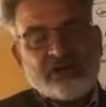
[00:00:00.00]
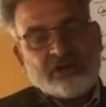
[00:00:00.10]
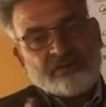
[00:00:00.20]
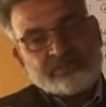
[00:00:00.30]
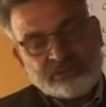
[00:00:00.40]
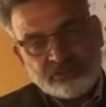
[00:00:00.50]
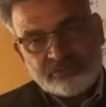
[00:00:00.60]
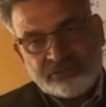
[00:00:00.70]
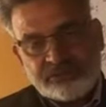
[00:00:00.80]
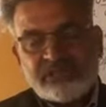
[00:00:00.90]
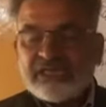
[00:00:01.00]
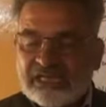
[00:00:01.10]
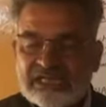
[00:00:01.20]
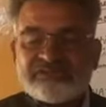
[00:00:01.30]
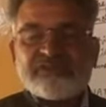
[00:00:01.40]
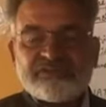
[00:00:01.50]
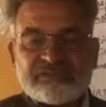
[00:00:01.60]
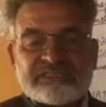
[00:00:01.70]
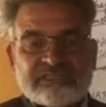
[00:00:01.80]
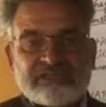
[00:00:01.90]
of the government, as we have
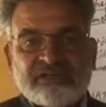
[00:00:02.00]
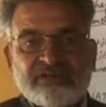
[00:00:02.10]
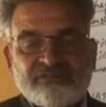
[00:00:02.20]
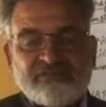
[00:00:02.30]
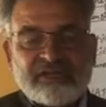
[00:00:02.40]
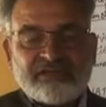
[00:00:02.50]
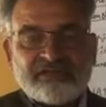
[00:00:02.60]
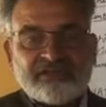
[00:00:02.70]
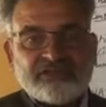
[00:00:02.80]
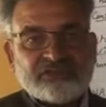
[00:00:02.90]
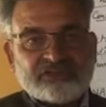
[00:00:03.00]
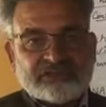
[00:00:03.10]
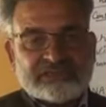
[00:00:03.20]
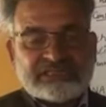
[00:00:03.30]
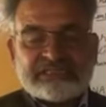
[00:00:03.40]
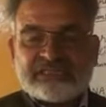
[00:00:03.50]
seen when in the year